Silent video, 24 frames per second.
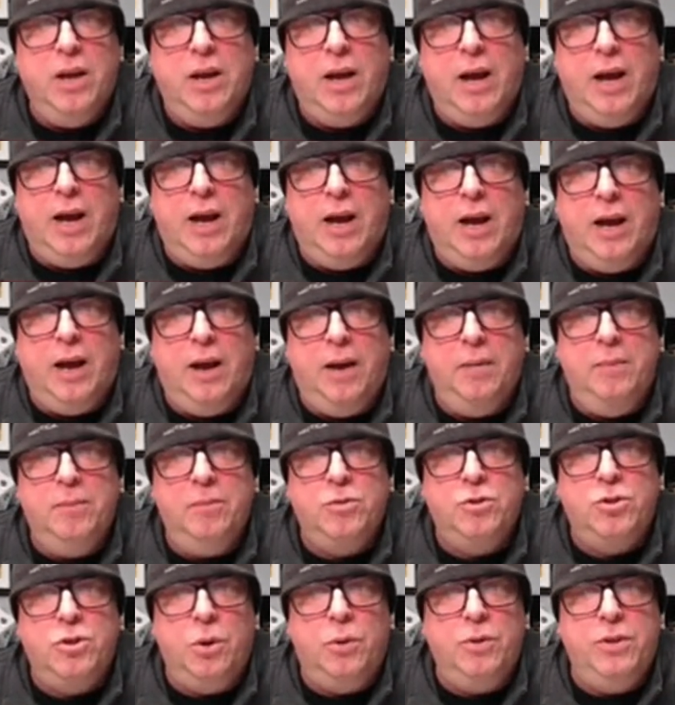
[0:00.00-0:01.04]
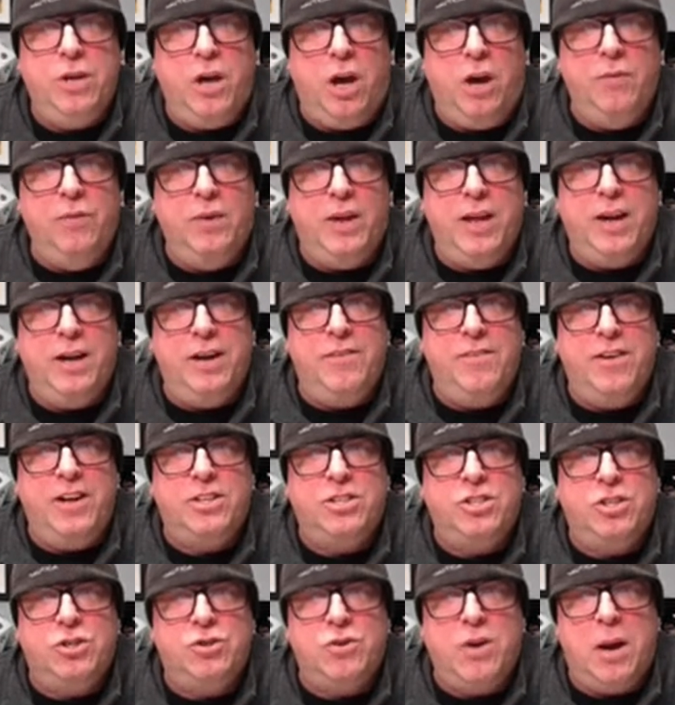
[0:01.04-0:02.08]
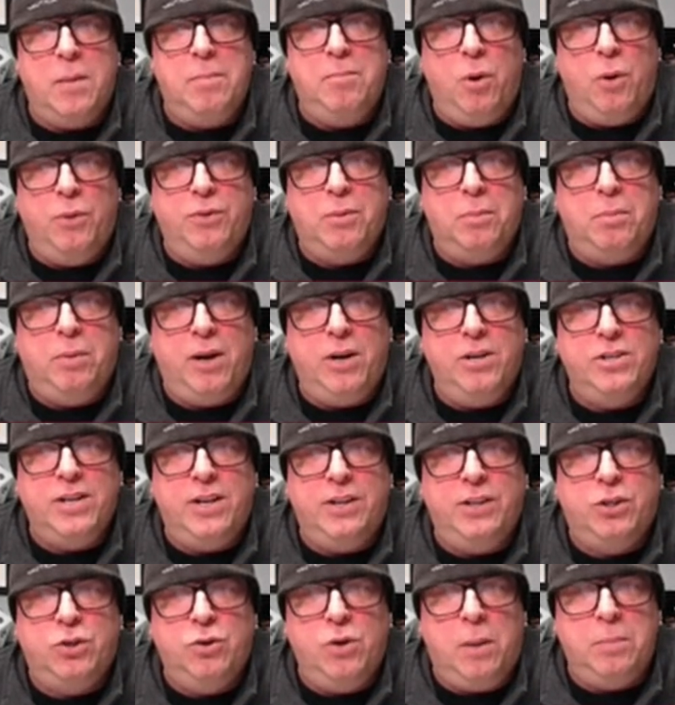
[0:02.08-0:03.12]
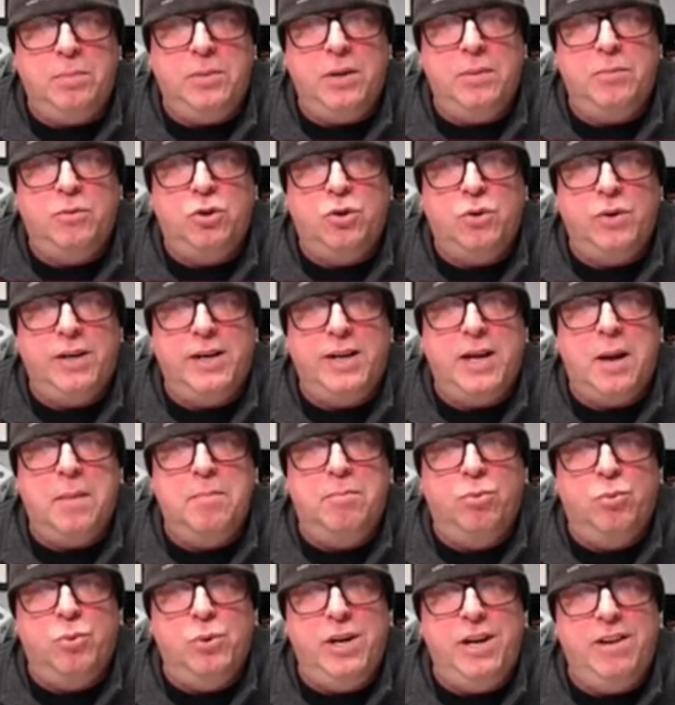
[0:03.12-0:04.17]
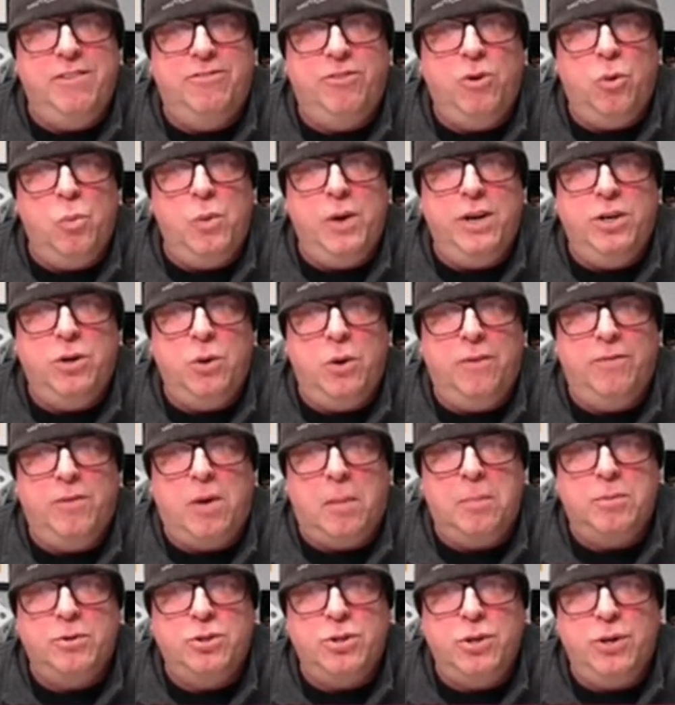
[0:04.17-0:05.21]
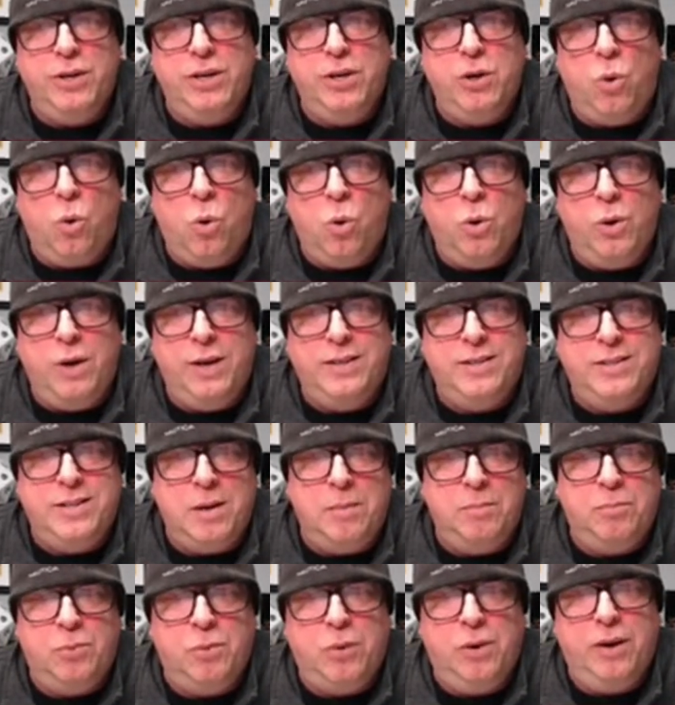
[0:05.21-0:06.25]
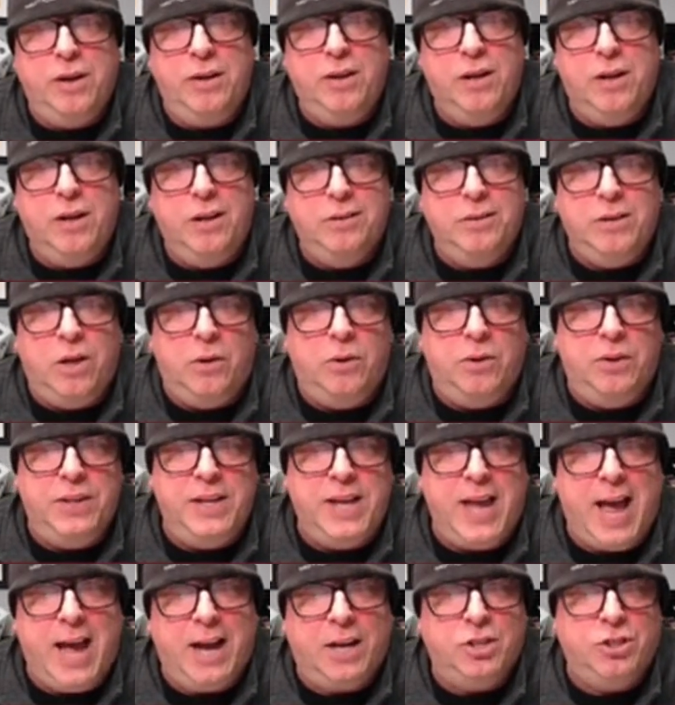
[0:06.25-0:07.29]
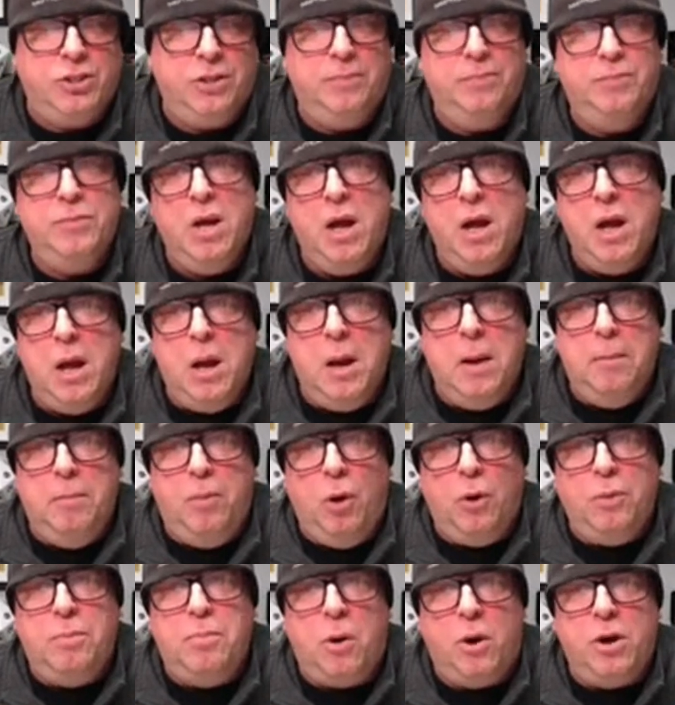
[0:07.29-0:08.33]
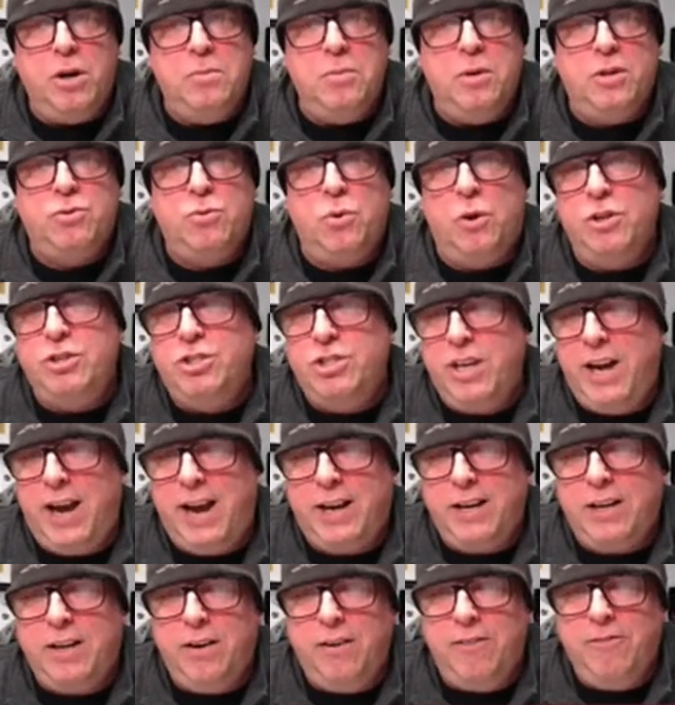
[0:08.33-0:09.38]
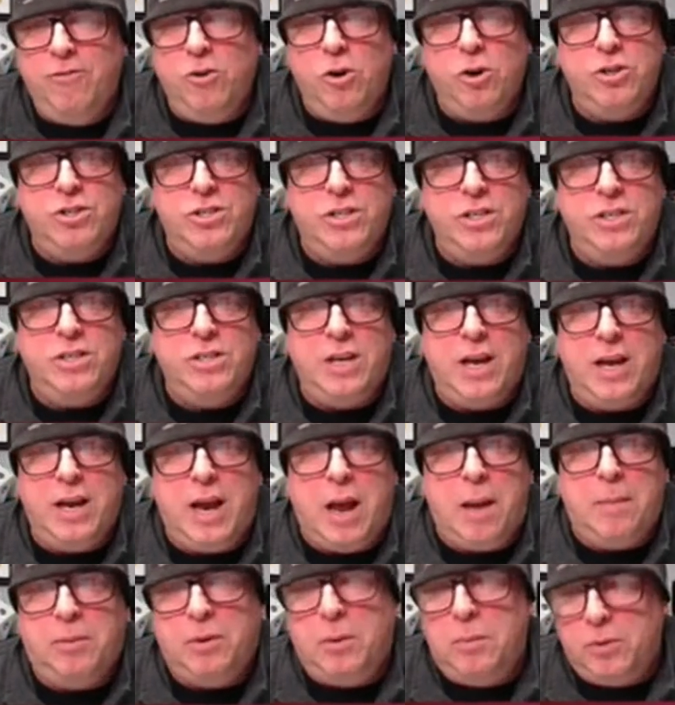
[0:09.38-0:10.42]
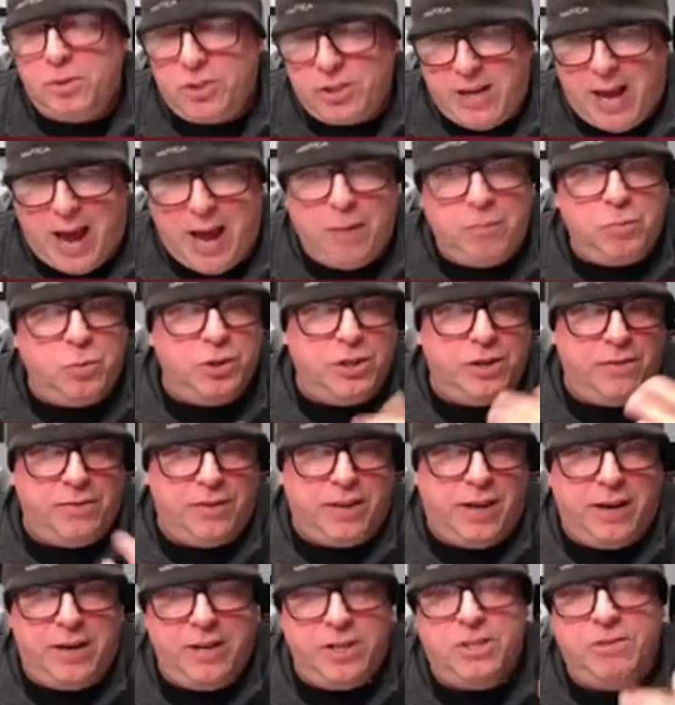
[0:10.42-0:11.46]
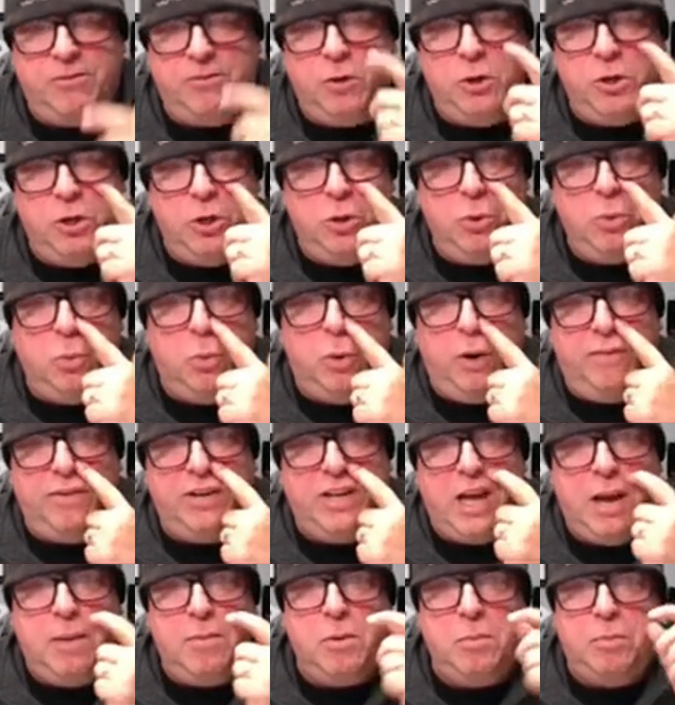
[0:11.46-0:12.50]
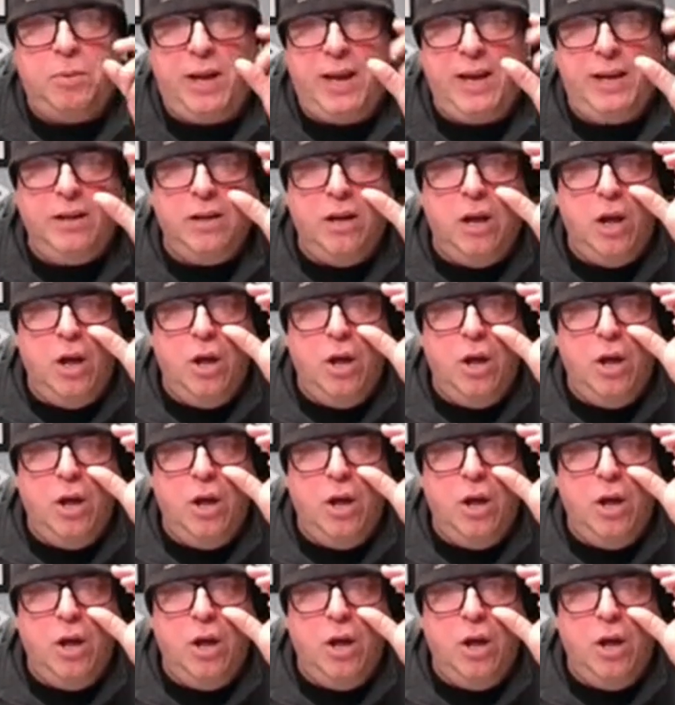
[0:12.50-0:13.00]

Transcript: So the unrelated events distract both the players and the corrupted, creating a brief window of opportunity or a temporary lull in the action. Both parties must roll a check versus an applicable stat, whichever that is for you, whatever game you're playing.